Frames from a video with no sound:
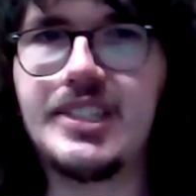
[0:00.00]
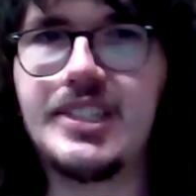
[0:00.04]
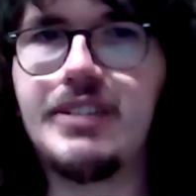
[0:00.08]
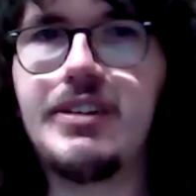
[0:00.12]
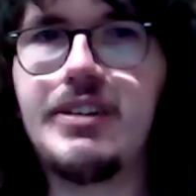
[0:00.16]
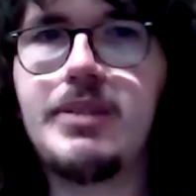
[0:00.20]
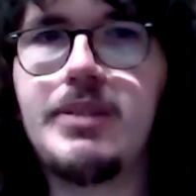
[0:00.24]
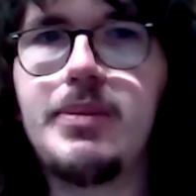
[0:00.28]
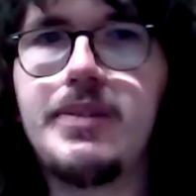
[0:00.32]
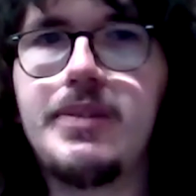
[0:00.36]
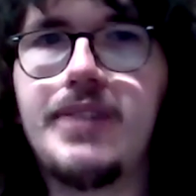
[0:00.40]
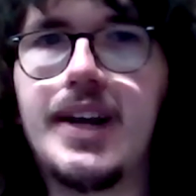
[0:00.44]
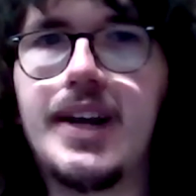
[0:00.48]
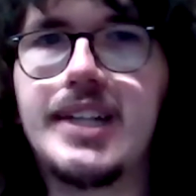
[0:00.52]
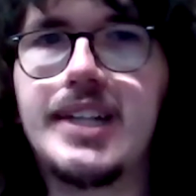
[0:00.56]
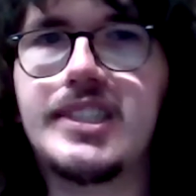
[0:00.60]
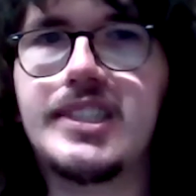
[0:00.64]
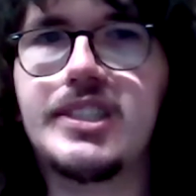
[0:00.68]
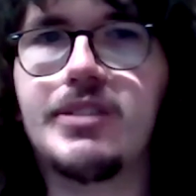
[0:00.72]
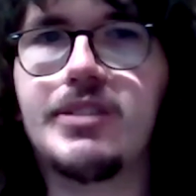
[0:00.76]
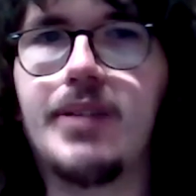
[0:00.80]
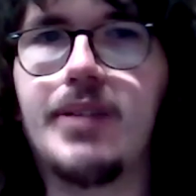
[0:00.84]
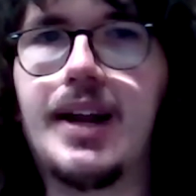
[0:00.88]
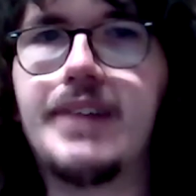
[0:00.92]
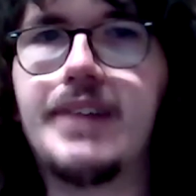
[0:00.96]
Hasura
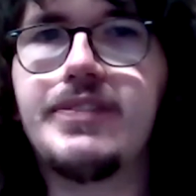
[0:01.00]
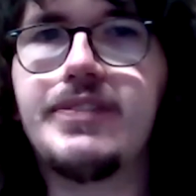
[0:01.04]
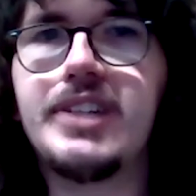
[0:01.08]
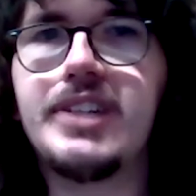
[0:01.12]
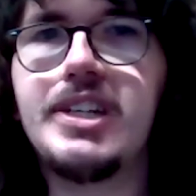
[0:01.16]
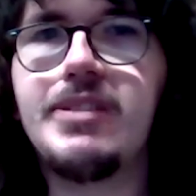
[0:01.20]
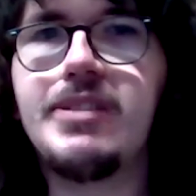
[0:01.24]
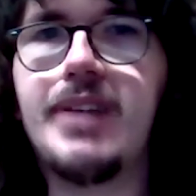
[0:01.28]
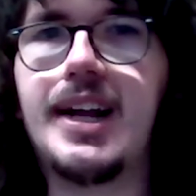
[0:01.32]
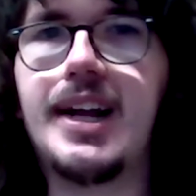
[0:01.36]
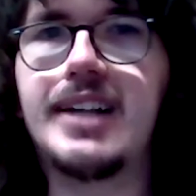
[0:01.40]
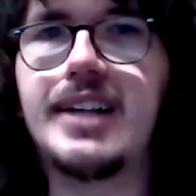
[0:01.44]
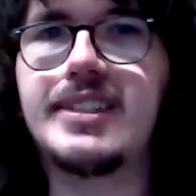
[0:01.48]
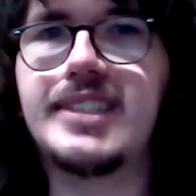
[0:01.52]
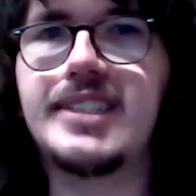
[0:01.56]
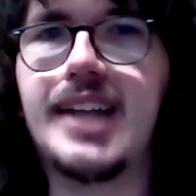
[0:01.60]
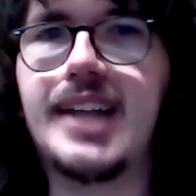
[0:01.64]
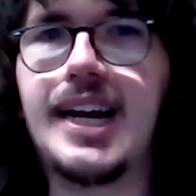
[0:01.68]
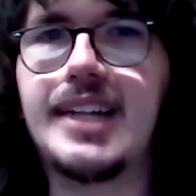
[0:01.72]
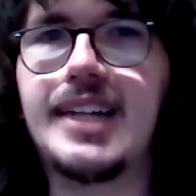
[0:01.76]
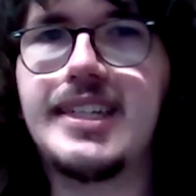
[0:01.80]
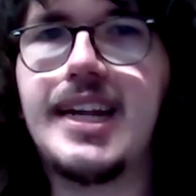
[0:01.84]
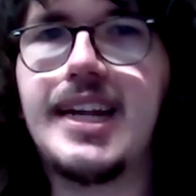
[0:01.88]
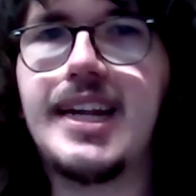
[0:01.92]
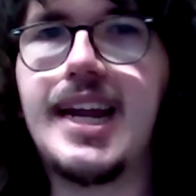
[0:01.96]
provides
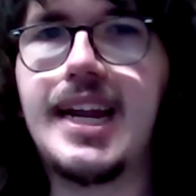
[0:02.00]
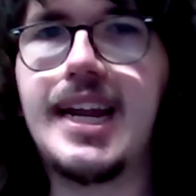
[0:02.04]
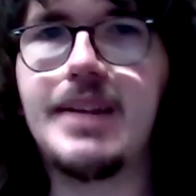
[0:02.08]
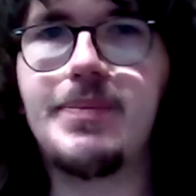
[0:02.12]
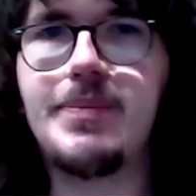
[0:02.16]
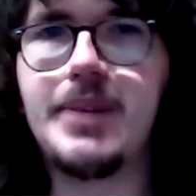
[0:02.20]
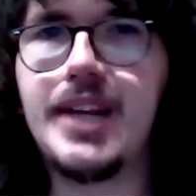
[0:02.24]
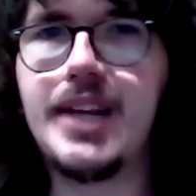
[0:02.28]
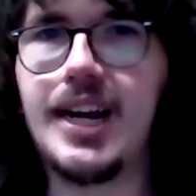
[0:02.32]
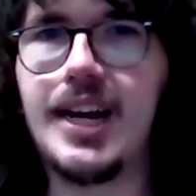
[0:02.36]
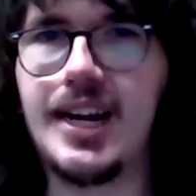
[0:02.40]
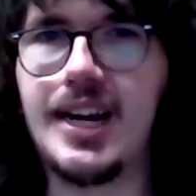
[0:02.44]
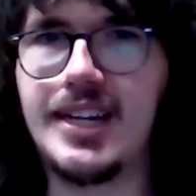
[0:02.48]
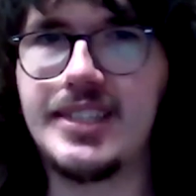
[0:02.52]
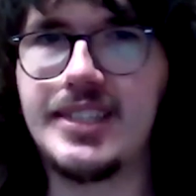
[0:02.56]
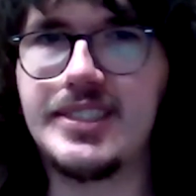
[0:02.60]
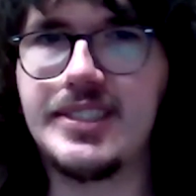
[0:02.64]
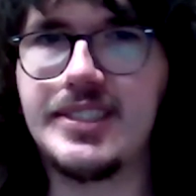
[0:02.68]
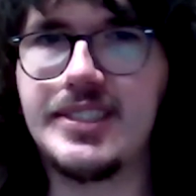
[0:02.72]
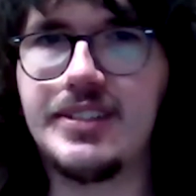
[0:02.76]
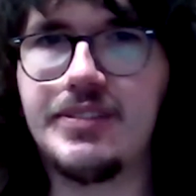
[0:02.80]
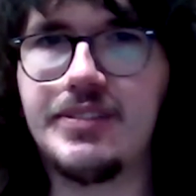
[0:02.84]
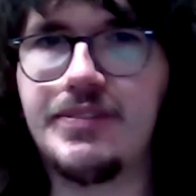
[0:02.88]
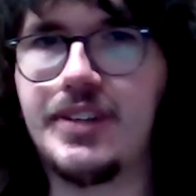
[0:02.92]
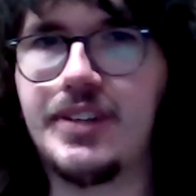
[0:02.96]
GraphQL data
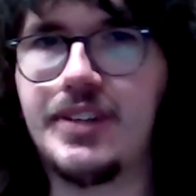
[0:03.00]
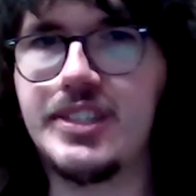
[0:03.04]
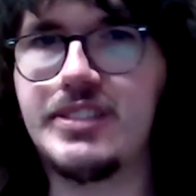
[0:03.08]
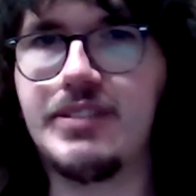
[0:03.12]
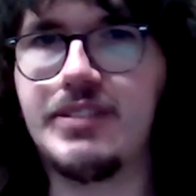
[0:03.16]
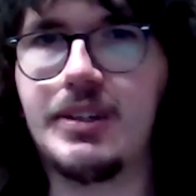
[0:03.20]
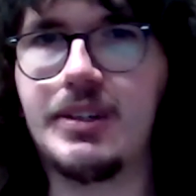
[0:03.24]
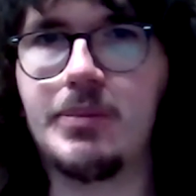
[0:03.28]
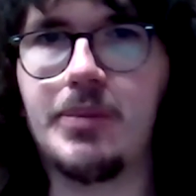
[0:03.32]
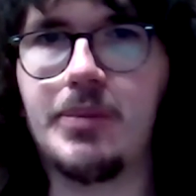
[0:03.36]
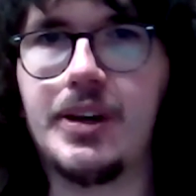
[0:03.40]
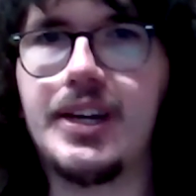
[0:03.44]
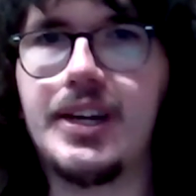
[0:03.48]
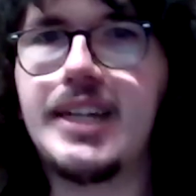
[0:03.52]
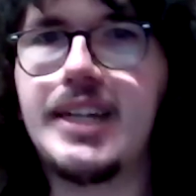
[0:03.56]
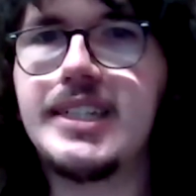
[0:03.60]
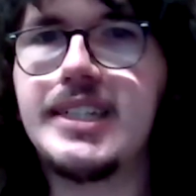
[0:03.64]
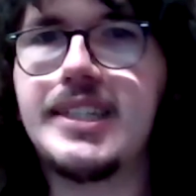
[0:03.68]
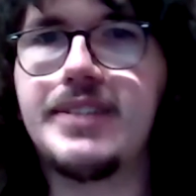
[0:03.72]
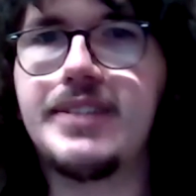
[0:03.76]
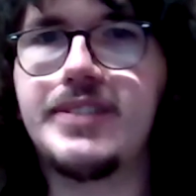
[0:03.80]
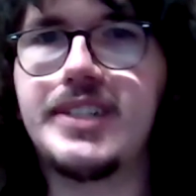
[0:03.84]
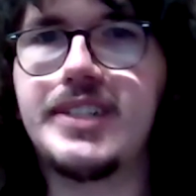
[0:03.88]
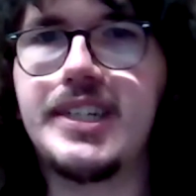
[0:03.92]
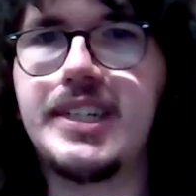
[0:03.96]
APIs, fostering
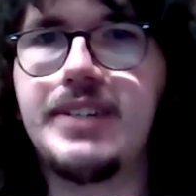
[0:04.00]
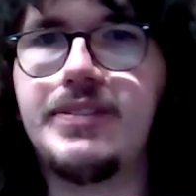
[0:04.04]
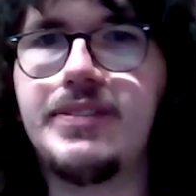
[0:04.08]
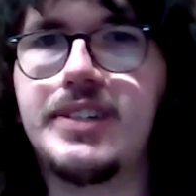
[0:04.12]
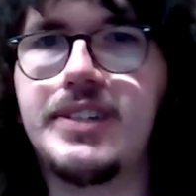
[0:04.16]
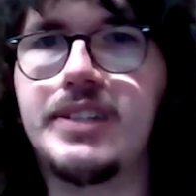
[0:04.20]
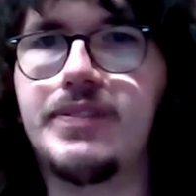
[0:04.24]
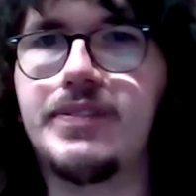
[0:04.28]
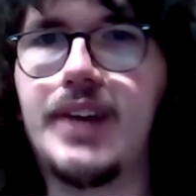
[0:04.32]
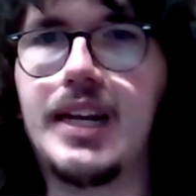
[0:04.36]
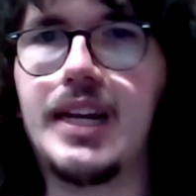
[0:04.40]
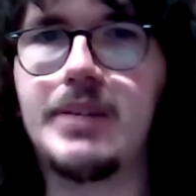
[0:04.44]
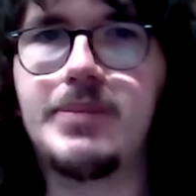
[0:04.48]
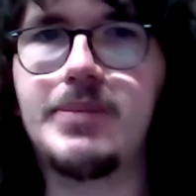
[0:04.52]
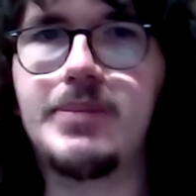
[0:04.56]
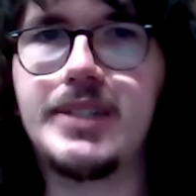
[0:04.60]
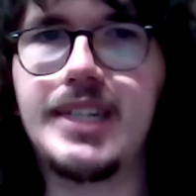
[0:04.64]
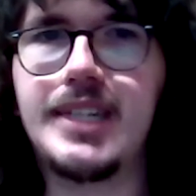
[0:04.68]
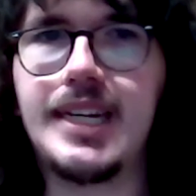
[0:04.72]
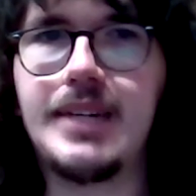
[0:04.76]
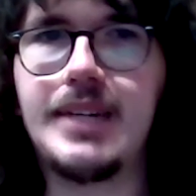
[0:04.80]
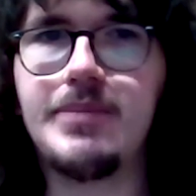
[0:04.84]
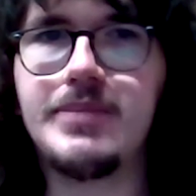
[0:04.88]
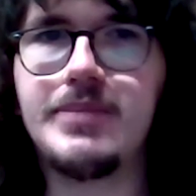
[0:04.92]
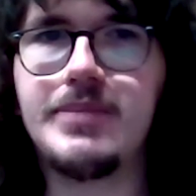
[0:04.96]
productivity for
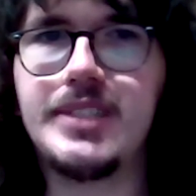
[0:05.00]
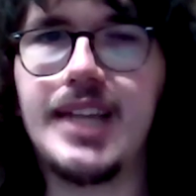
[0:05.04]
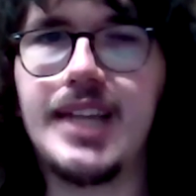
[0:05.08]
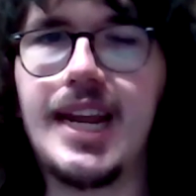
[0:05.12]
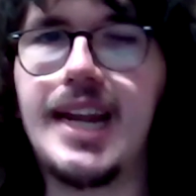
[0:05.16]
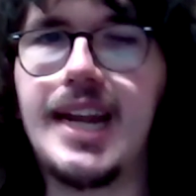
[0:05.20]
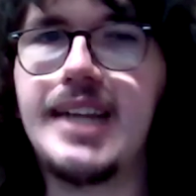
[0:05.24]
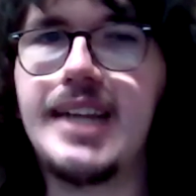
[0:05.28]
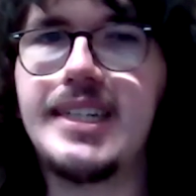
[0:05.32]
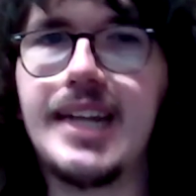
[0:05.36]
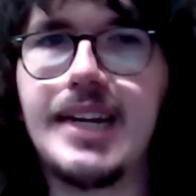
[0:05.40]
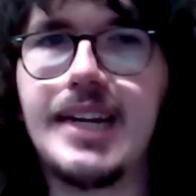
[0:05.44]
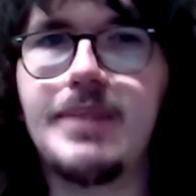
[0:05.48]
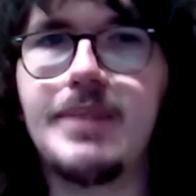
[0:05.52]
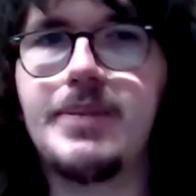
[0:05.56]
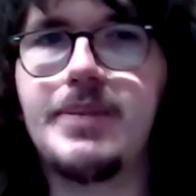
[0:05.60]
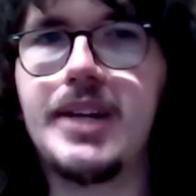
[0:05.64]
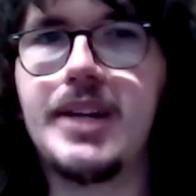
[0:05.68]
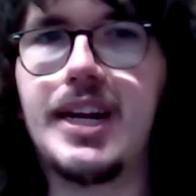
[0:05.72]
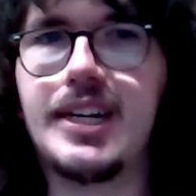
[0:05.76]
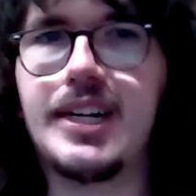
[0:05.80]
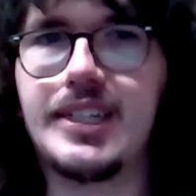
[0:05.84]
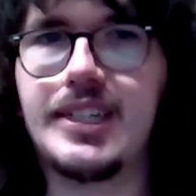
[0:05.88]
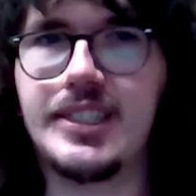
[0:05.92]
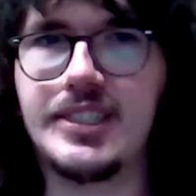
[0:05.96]
developer teams and
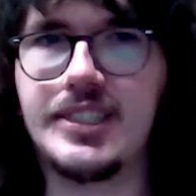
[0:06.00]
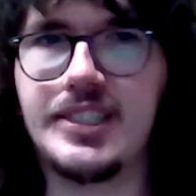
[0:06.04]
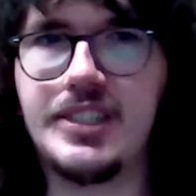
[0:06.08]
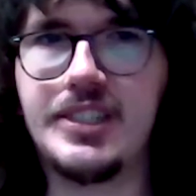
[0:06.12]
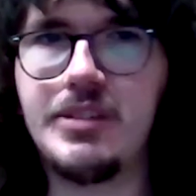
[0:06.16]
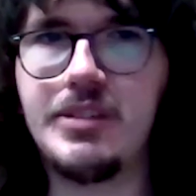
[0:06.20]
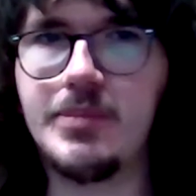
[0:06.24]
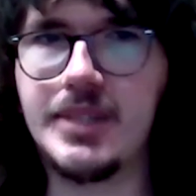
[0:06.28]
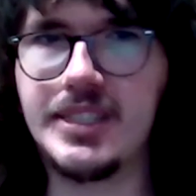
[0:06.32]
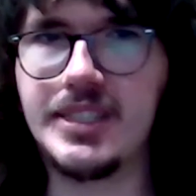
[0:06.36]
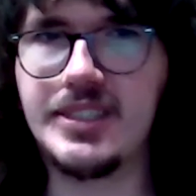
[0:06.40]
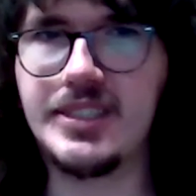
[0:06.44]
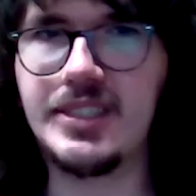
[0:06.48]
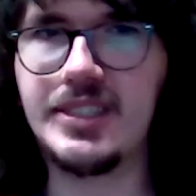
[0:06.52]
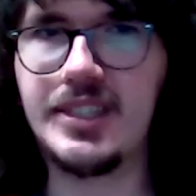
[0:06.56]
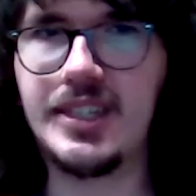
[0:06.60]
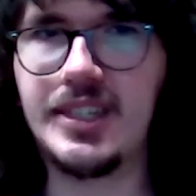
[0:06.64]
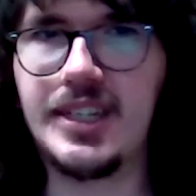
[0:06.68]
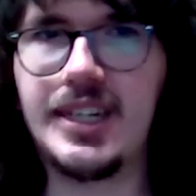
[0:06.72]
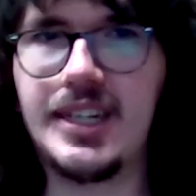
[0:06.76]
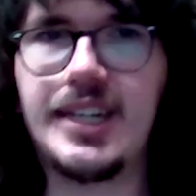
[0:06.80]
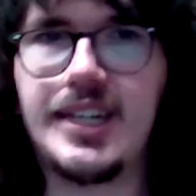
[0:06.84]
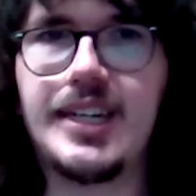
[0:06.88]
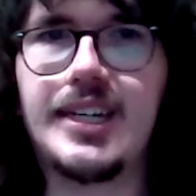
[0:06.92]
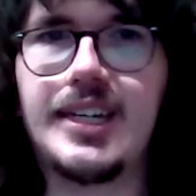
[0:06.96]
API consumers.